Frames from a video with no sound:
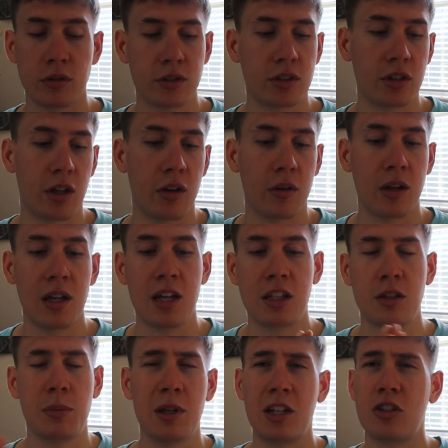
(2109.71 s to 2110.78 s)
So
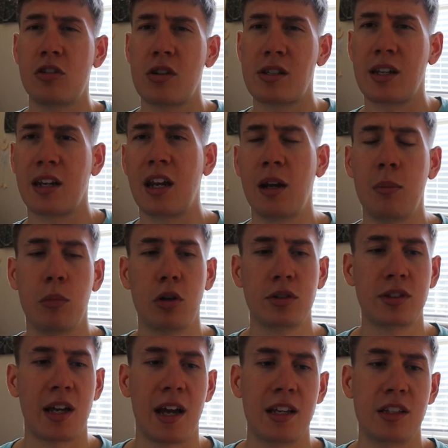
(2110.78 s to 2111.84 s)
it's been interesting getting both
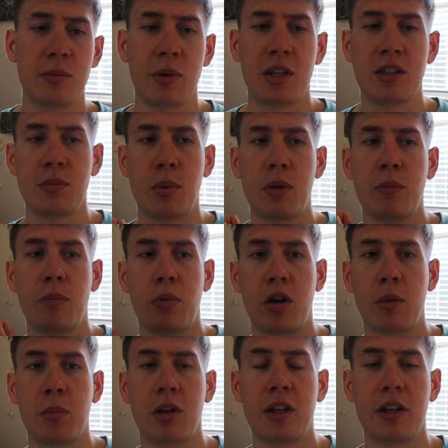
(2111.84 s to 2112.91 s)
sides, but it's been
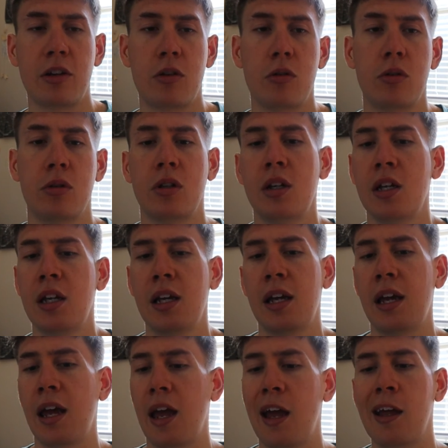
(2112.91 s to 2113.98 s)
pretty political
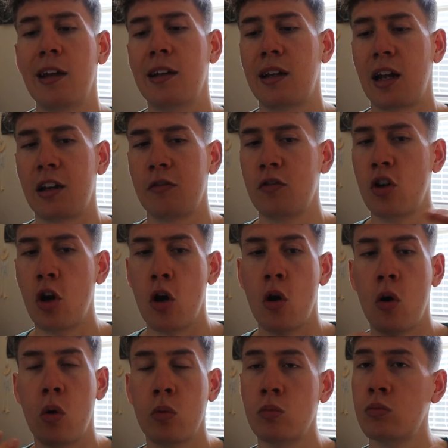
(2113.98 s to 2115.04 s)
and kind of
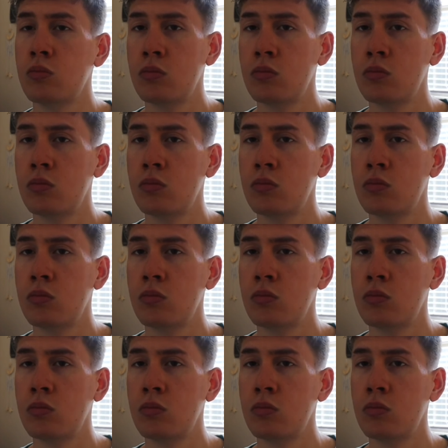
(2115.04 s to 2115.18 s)
no